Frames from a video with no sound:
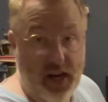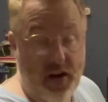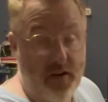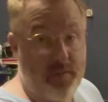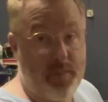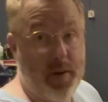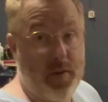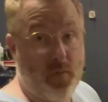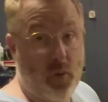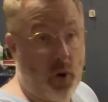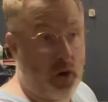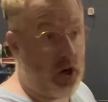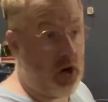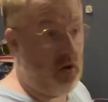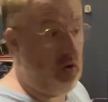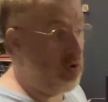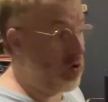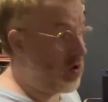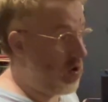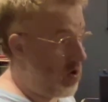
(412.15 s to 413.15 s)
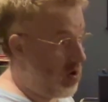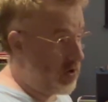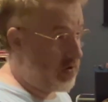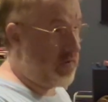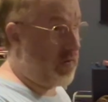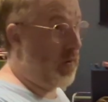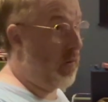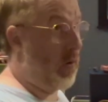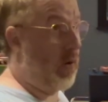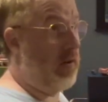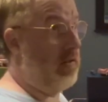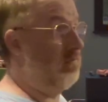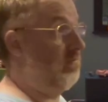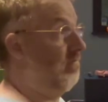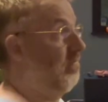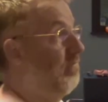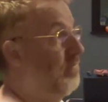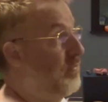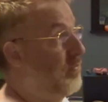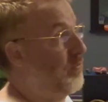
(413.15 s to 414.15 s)
I've been working on cars for
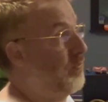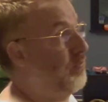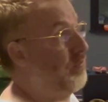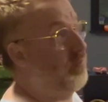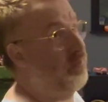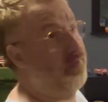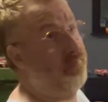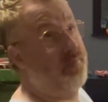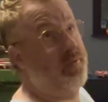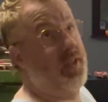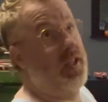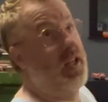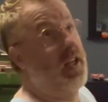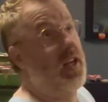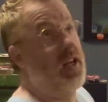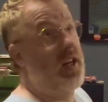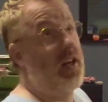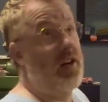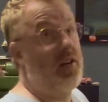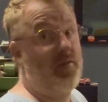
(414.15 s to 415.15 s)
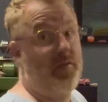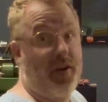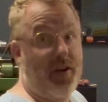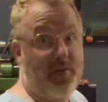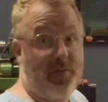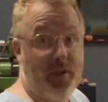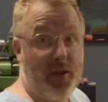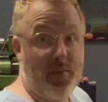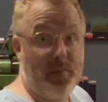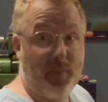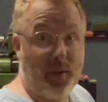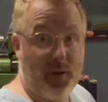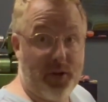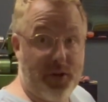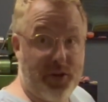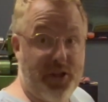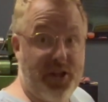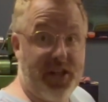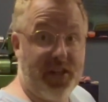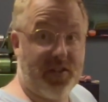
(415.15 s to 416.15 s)
15
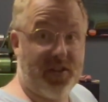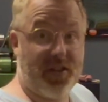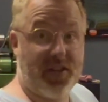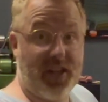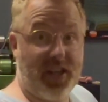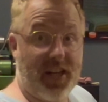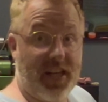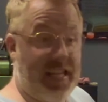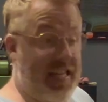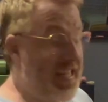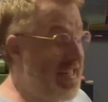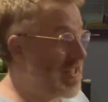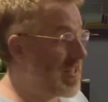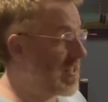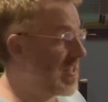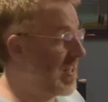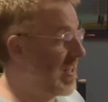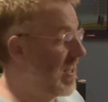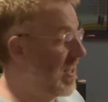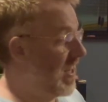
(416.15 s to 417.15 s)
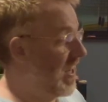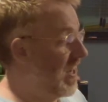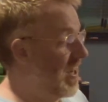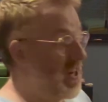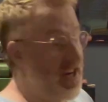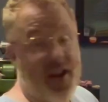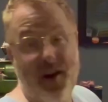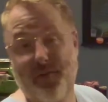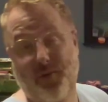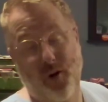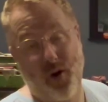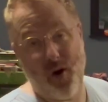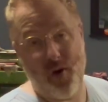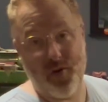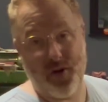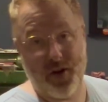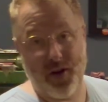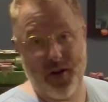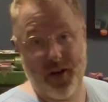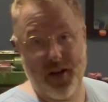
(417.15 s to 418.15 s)
plus years at least. Never
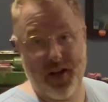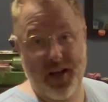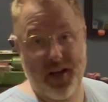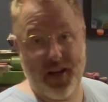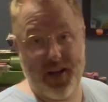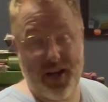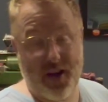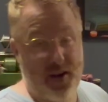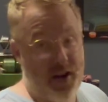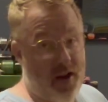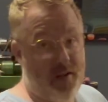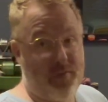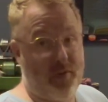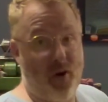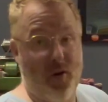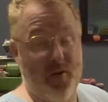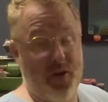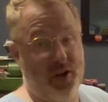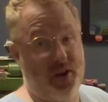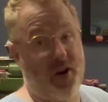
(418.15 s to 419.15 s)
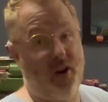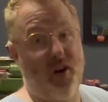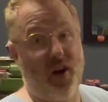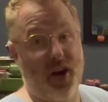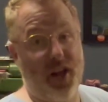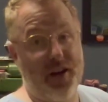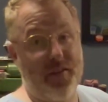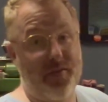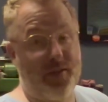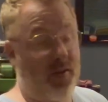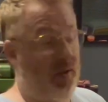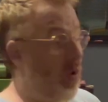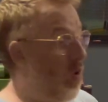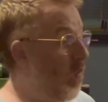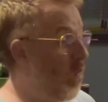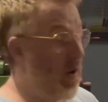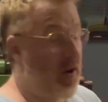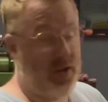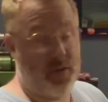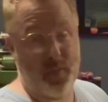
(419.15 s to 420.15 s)
owned a car lift.
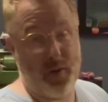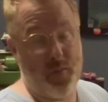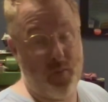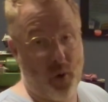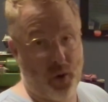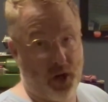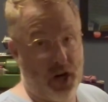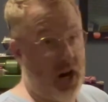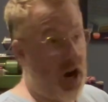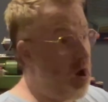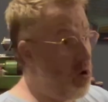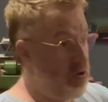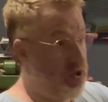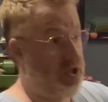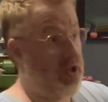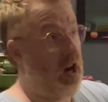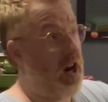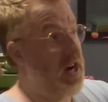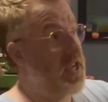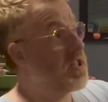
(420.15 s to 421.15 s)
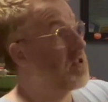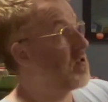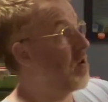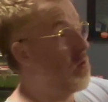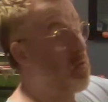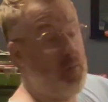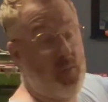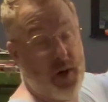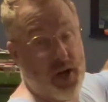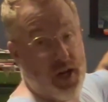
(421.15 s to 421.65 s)
Always been working outside, so